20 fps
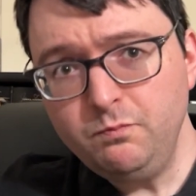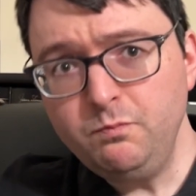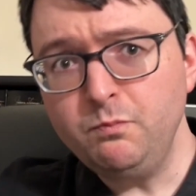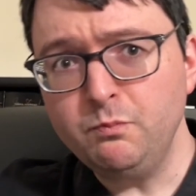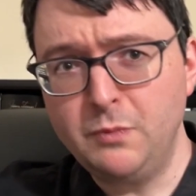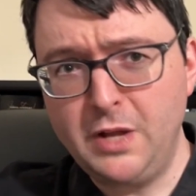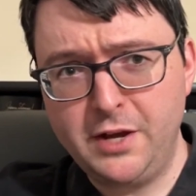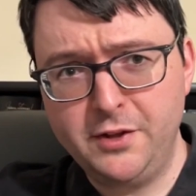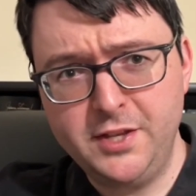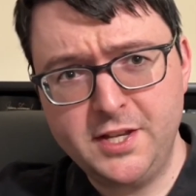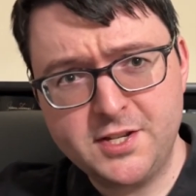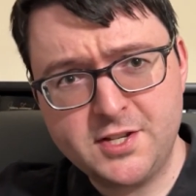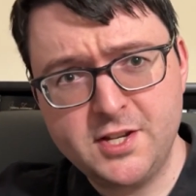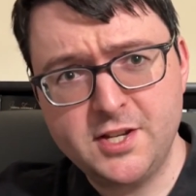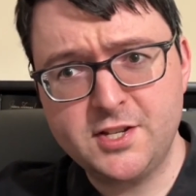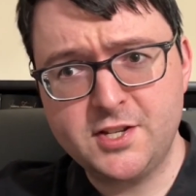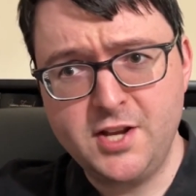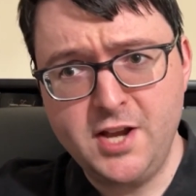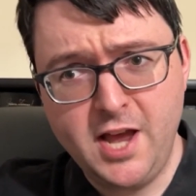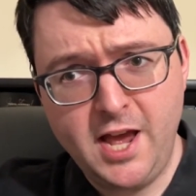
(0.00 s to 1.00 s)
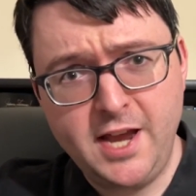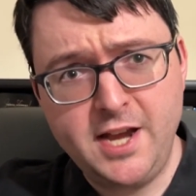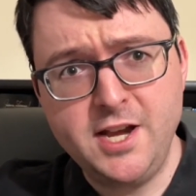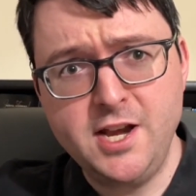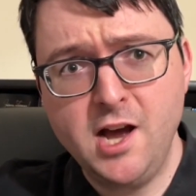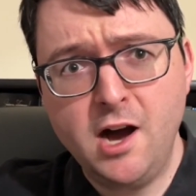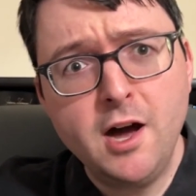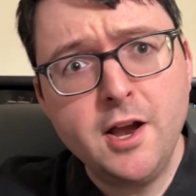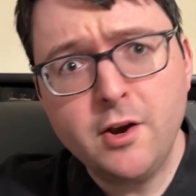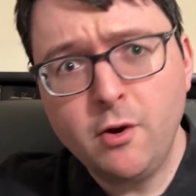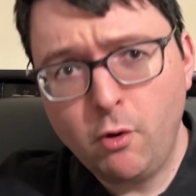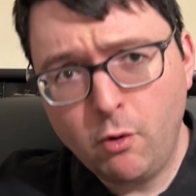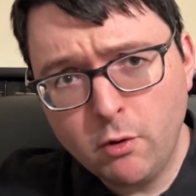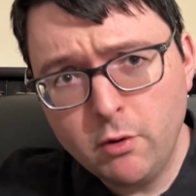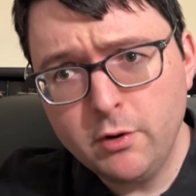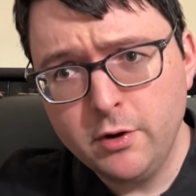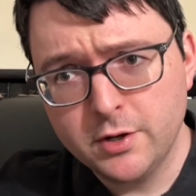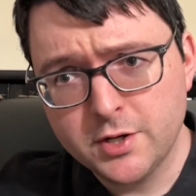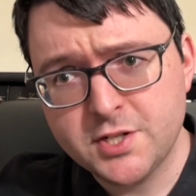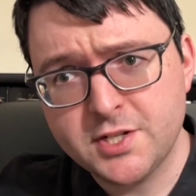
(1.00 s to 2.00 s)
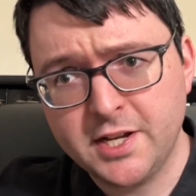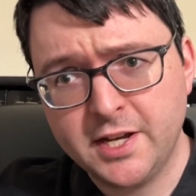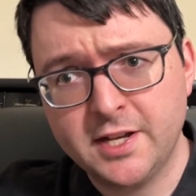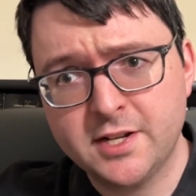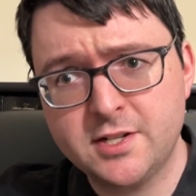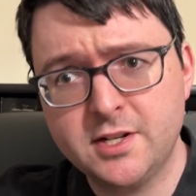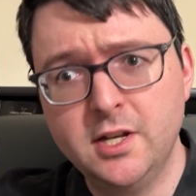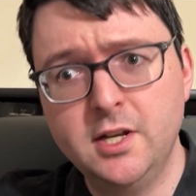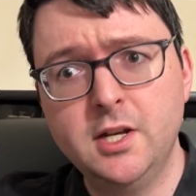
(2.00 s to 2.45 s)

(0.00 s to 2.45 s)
Now, this is a non-horror set,